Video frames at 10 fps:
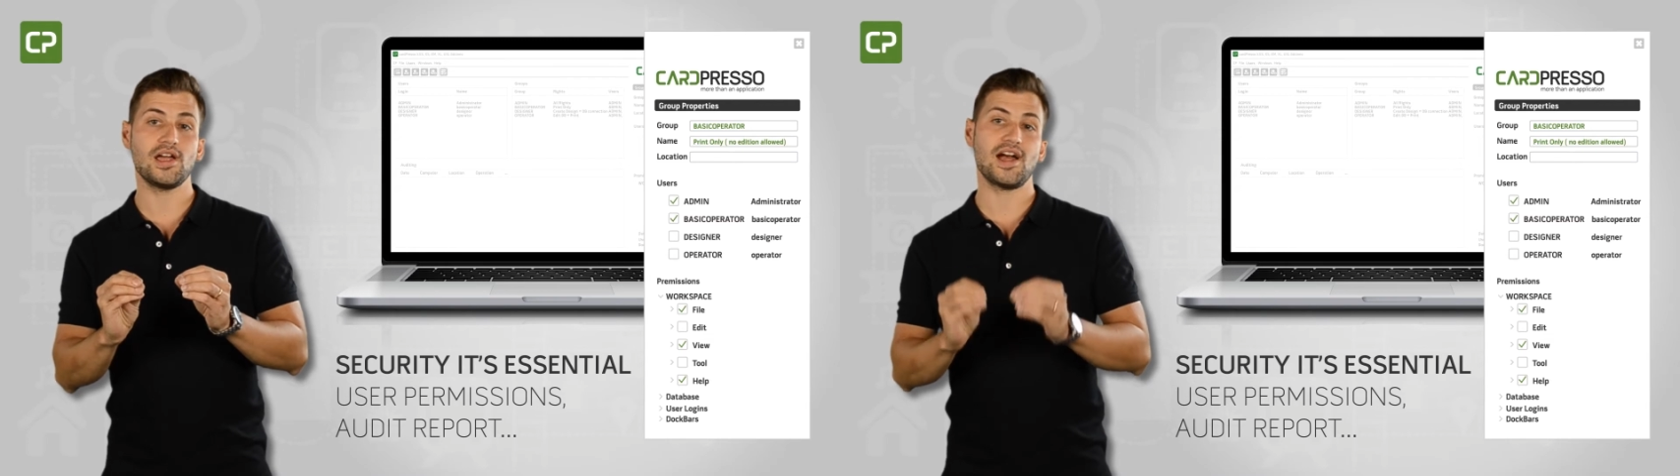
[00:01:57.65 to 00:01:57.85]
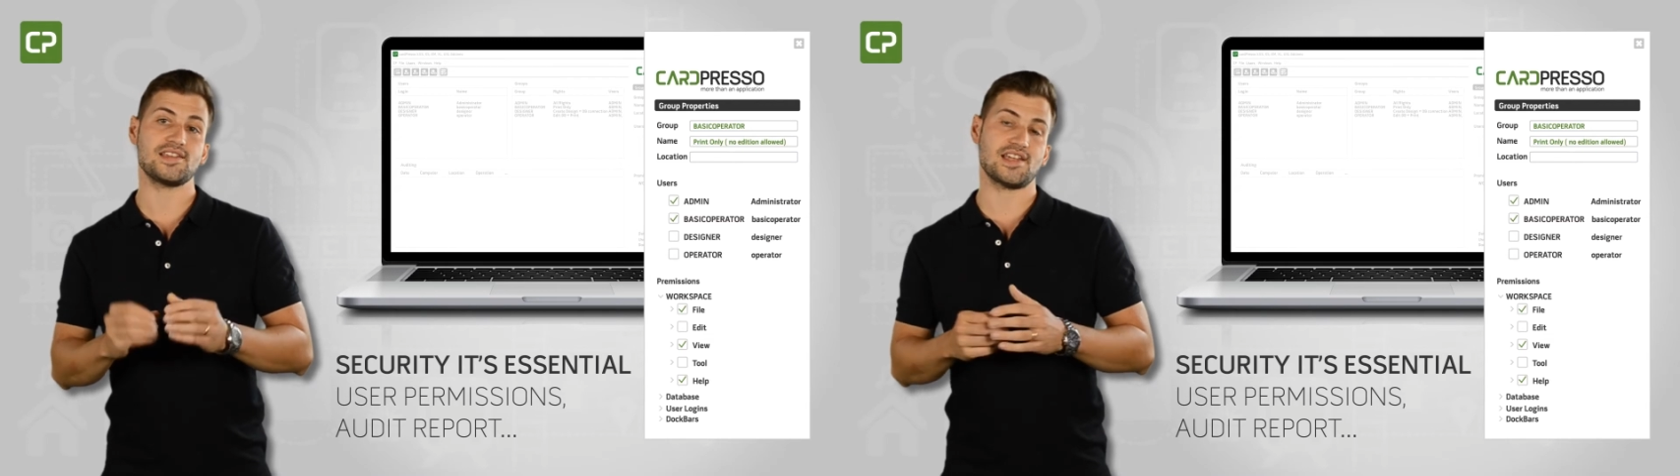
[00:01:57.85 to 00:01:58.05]

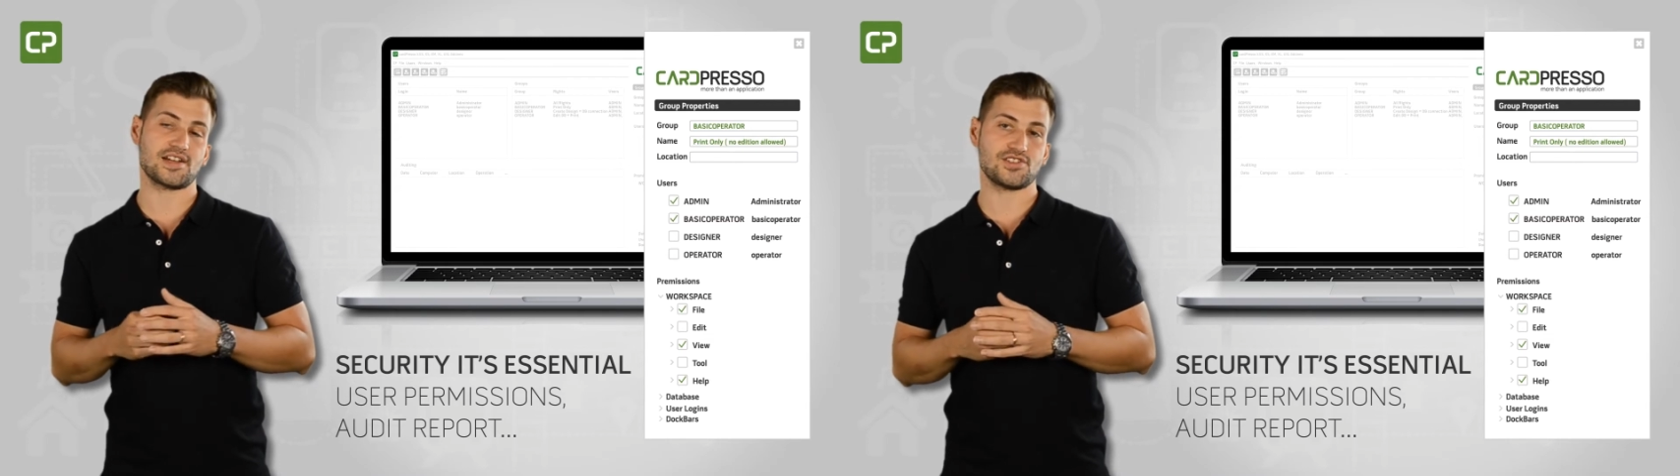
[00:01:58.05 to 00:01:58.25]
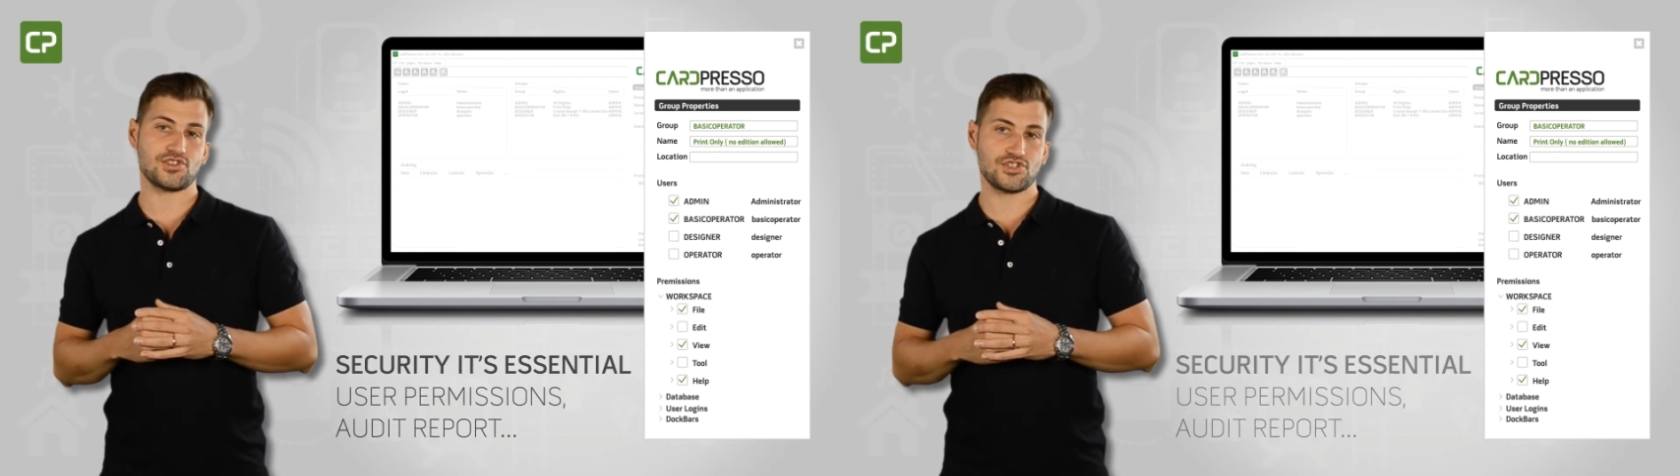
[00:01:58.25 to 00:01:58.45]
has
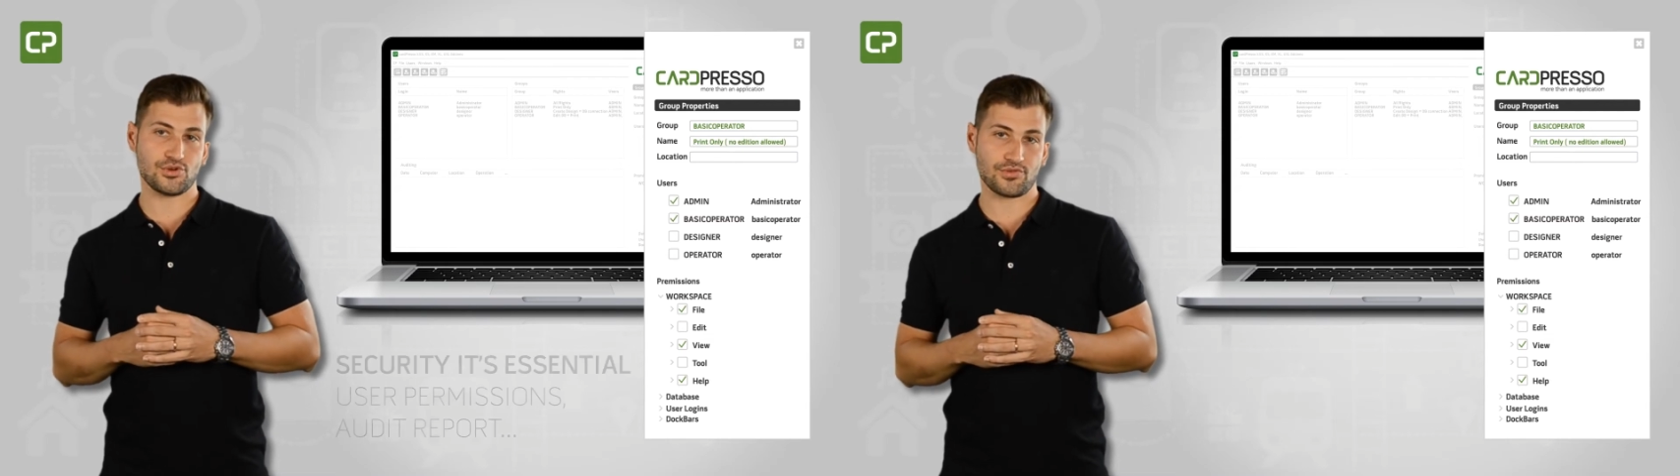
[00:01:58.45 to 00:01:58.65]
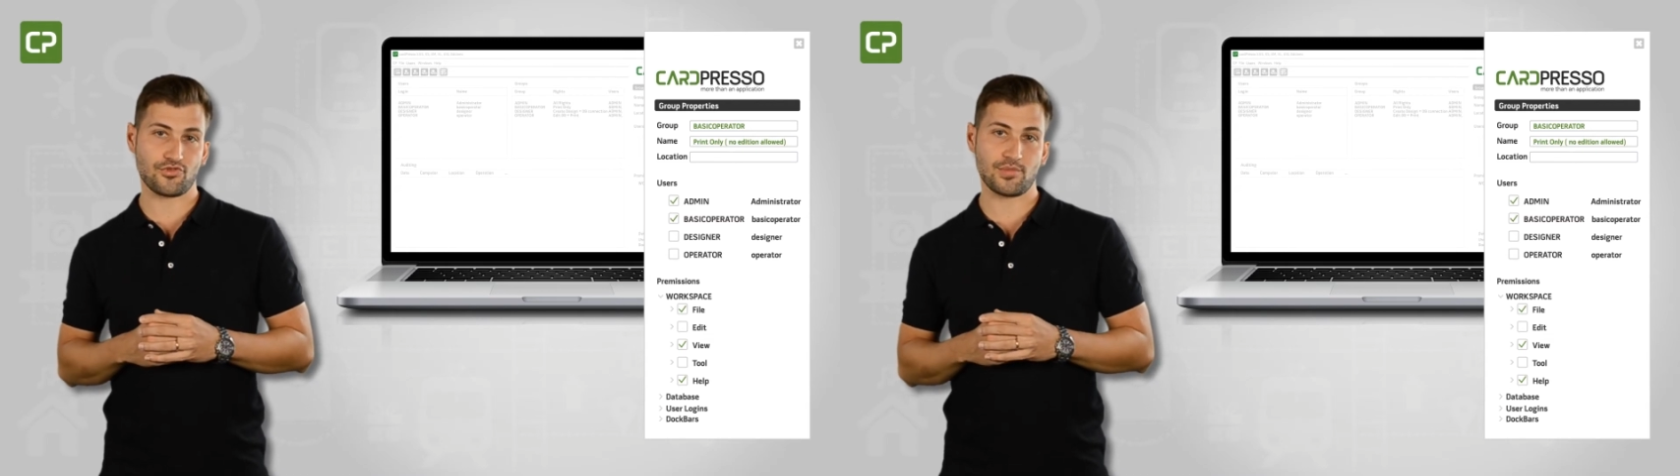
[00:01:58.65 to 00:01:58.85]
access to
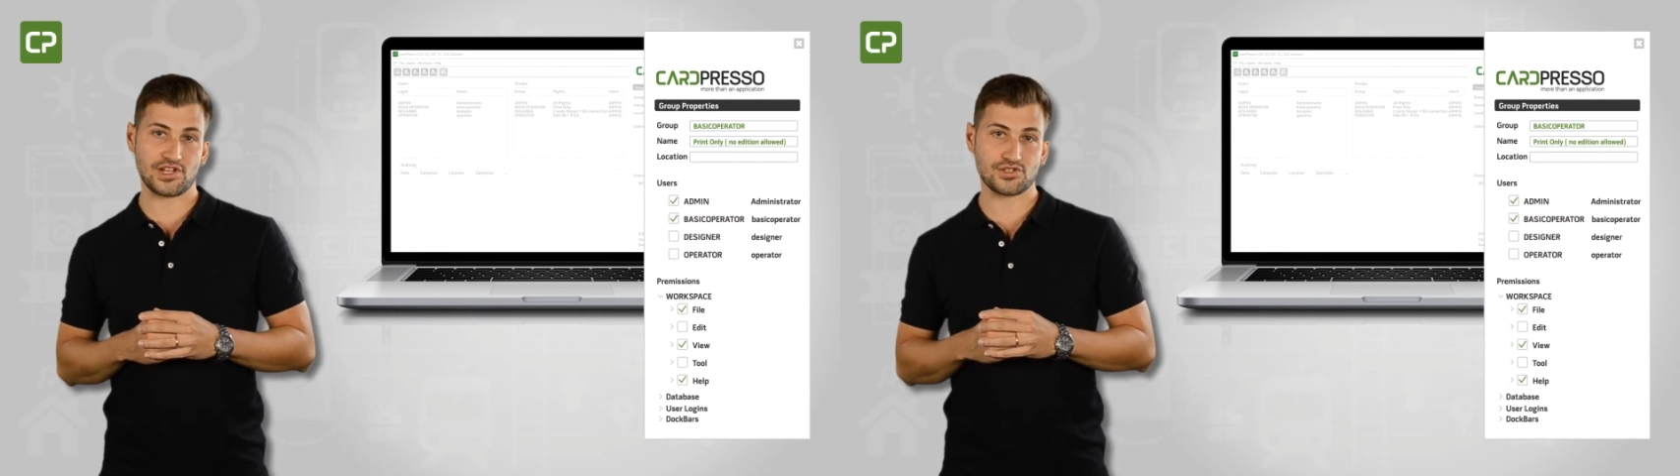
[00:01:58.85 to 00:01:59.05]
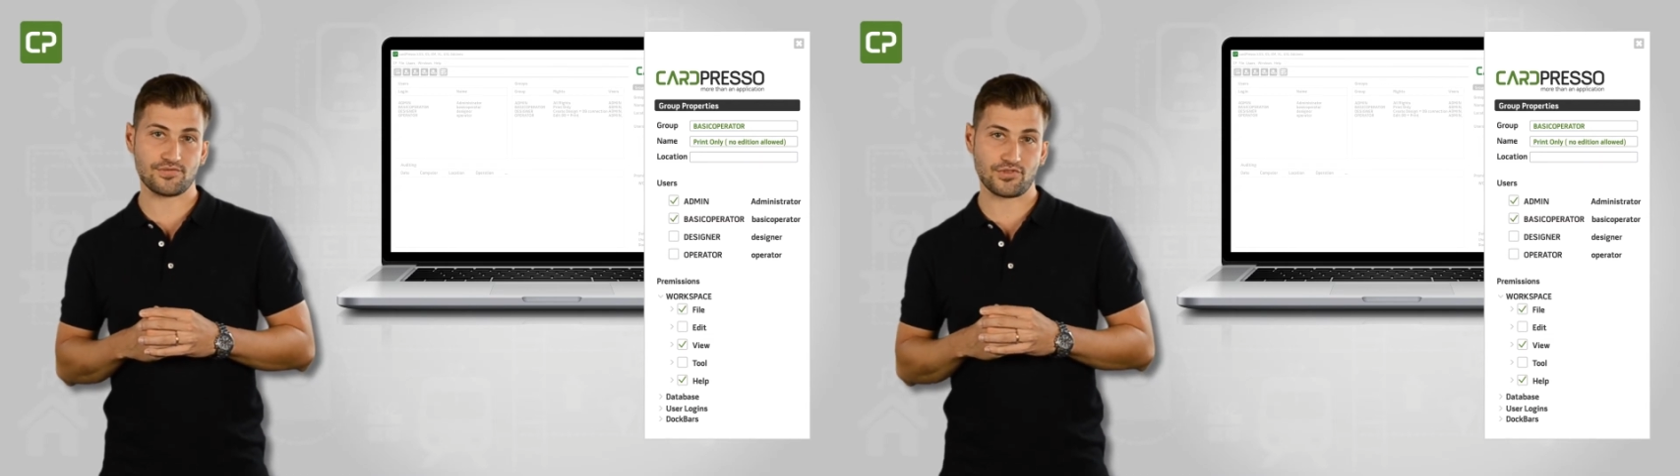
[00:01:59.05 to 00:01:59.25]
your
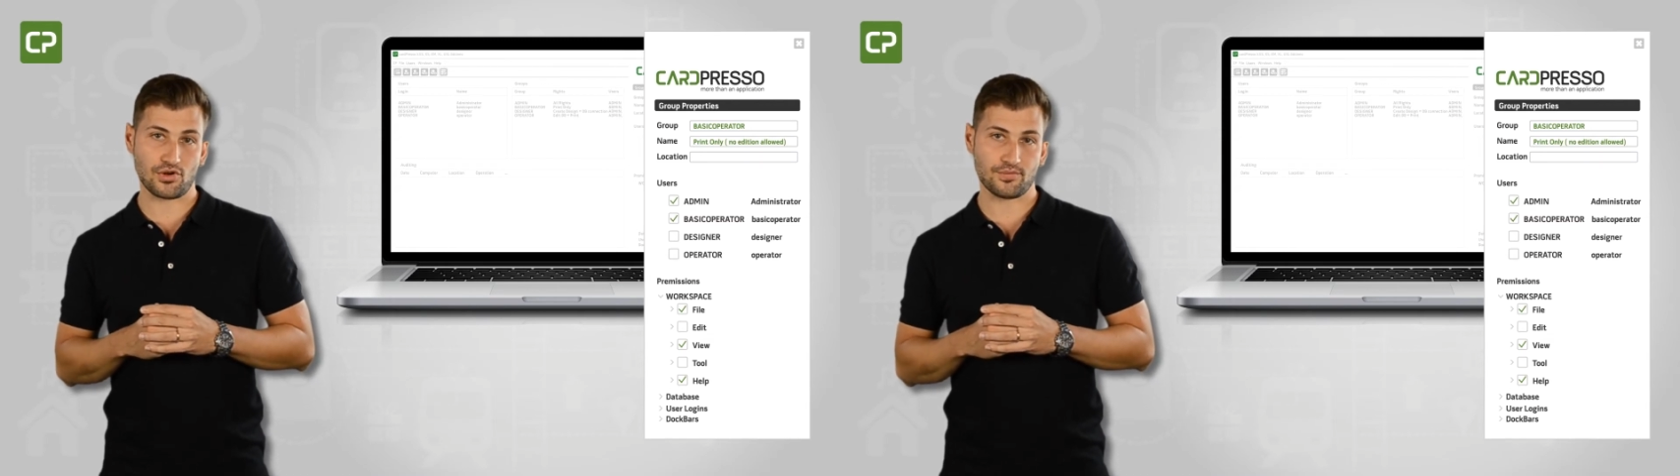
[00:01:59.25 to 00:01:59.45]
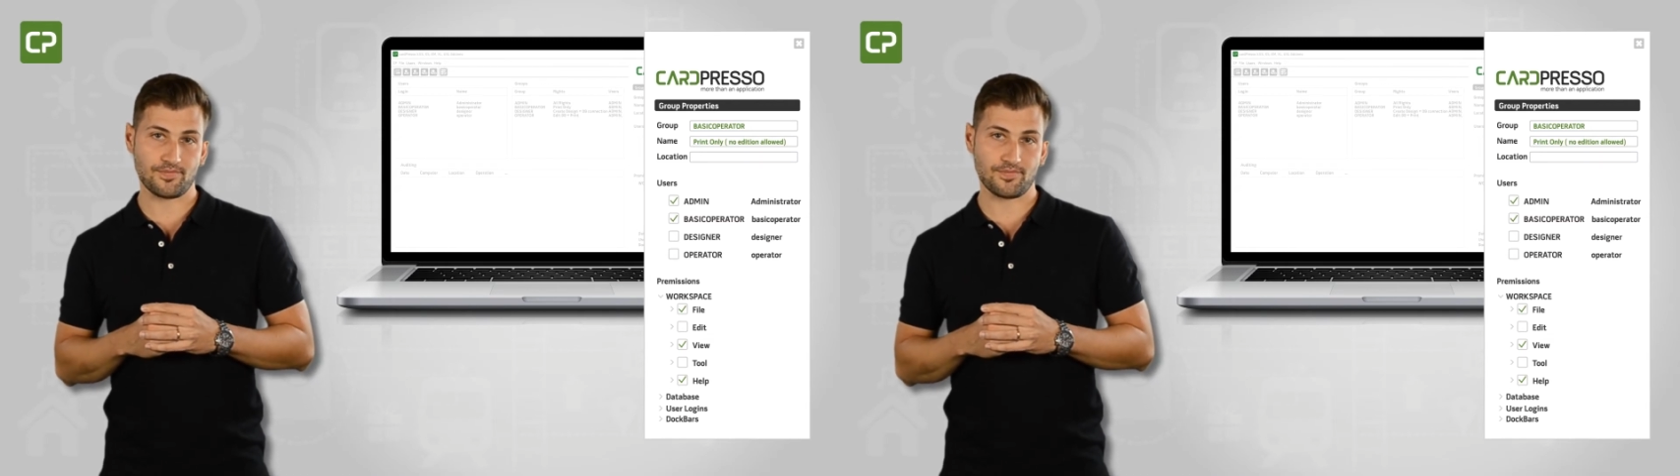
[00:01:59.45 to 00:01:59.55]
information flow.